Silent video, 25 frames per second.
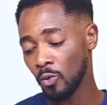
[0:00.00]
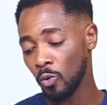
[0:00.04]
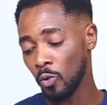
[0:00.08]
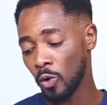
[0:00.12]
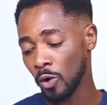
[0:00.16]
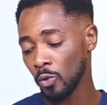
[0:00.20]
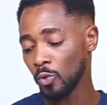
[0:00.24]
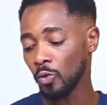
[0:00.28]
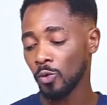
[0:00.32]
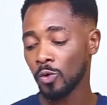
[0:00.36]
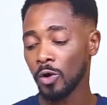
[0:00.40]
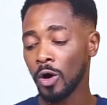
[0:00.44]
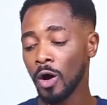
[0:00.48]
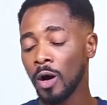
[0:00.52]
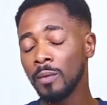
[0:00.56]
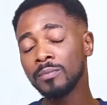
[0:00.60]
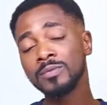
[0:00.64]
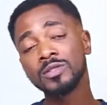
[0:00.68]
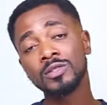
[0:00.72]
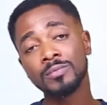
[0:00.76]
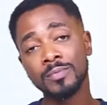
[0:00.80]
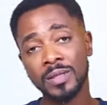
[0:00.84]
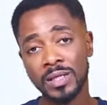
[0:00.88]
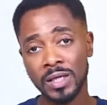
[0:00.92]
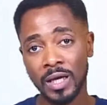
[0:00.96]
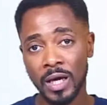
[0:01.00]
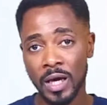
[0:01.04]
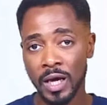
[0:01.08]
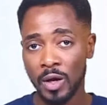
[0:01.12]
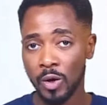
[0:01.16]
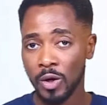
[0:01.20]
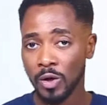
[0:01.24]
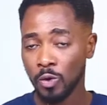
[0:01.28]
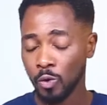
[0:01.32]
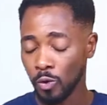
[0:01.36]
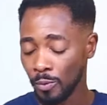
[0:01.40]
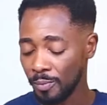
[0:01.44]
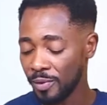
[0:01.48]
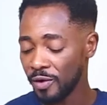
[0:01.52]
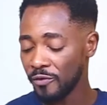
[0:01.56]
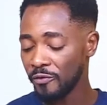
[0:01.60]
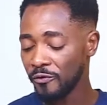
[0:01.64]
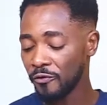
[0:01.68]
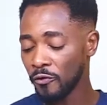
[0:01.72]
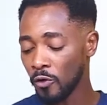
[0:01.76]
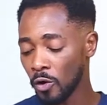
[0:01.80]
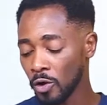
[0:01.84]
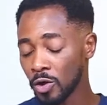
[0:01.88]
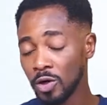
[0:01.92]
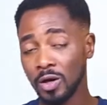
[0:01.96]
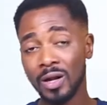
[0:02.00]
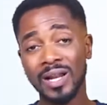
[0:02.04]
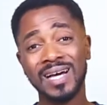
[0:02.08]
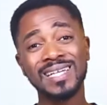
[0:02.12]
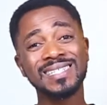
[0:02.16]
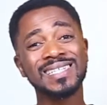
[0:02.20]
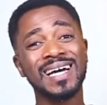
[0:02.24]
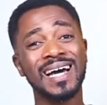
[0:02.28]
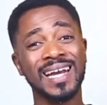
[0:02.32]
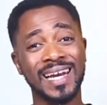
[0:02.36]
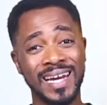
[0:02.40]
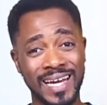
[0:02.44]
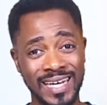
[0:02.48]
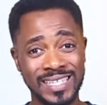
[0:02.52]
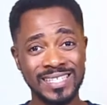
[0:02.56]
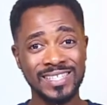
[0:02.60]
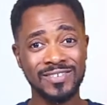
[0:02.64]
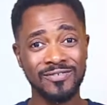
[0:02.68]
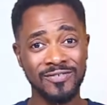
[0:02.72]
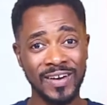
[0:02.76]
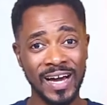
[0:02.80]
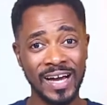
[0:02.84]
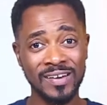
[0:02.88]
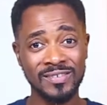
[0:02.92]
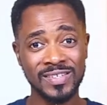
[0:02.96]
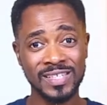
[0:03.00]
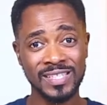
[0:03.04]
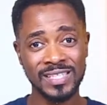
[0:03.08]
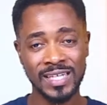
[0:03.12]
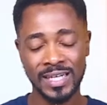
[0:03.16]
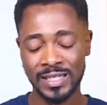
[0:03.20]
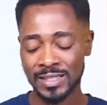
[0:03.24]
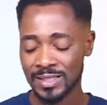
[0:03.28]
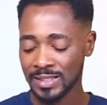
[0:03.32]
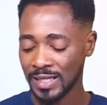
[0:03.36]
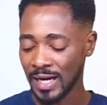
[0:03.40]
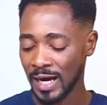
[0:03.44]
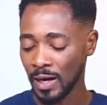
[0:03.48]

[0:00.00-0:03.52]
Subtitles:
what will come to me will be $4.95,